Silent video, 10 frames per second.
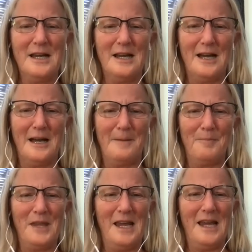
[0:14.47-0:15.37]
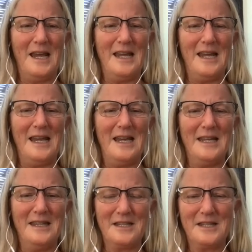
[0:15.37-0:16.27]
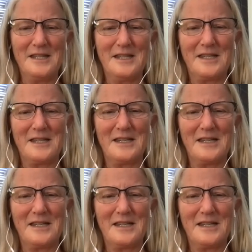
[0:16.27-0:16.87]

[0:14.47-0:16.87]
And this is